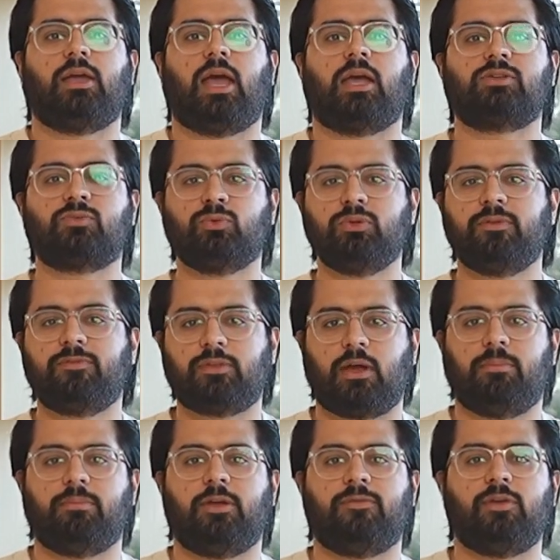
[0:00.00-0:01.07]
As a rule of
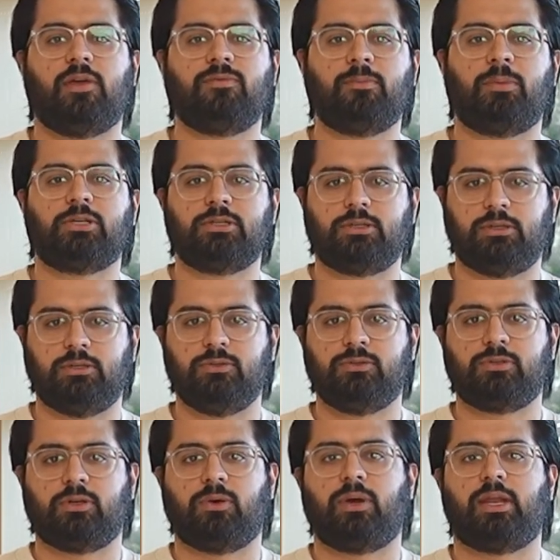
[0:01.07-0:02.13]
thumb, if you have the budget to do
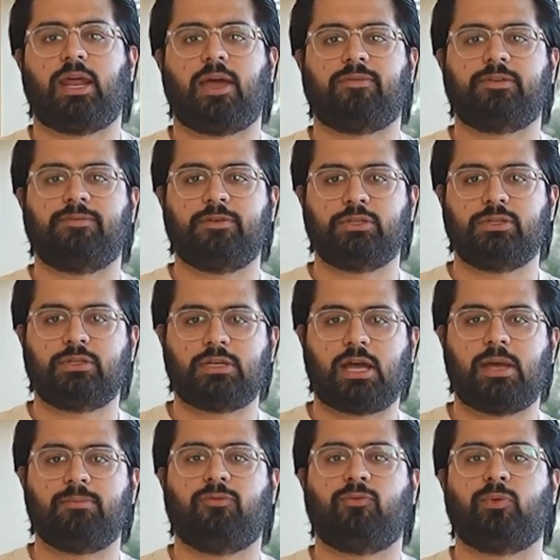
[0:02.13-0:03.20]
so and have sufficient
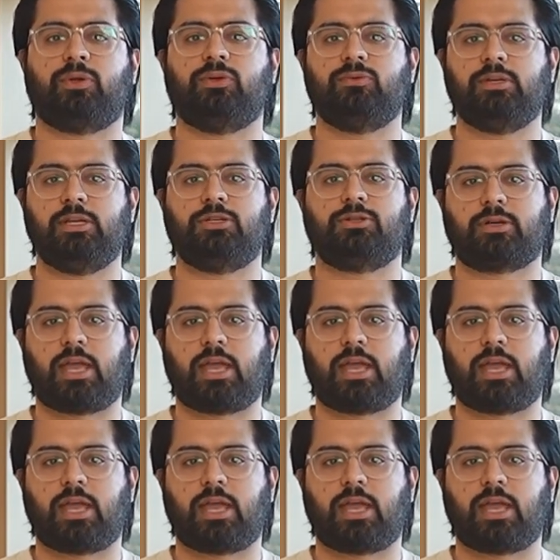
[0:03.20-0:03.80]
time before you need your